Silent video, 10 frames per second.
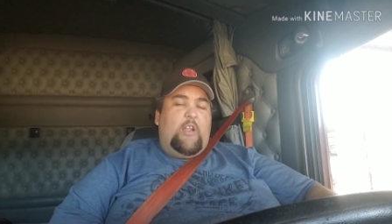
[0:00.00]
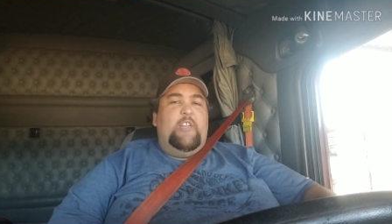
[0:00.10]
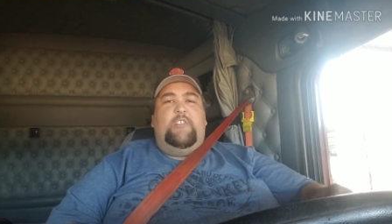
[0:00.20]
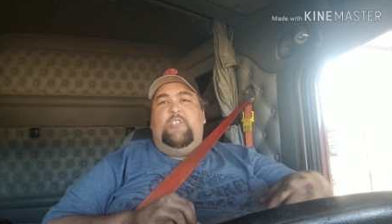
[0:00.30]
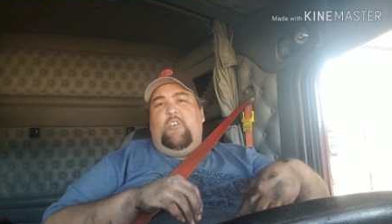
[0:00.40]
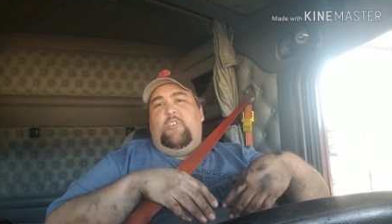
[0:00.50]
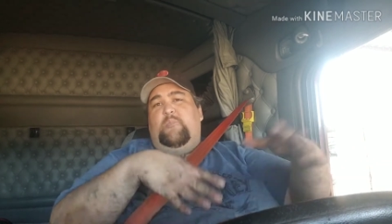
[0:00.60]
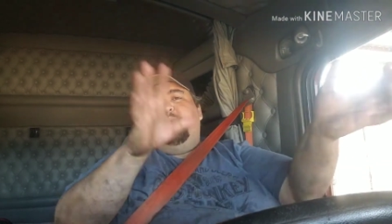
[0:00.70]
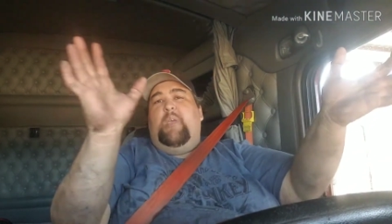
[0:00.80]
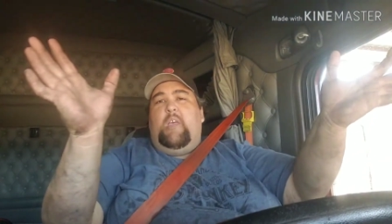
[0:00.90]
and it just started
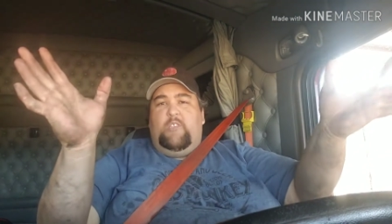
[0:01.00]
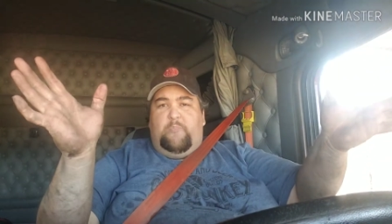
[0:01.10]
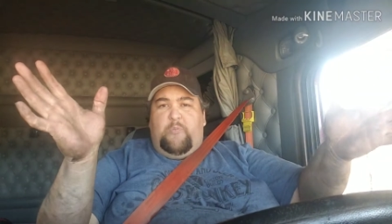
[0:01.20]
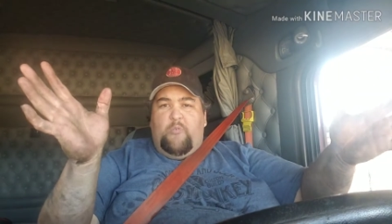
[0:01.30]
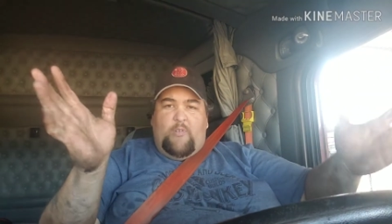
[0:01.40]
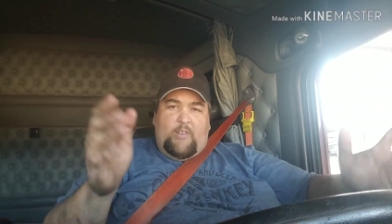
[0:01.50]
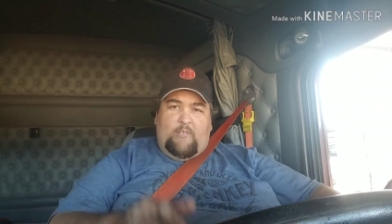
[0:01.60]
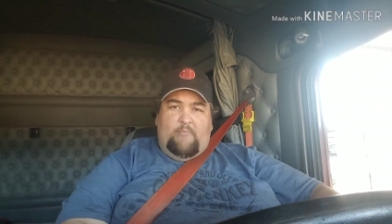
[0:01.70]
spewing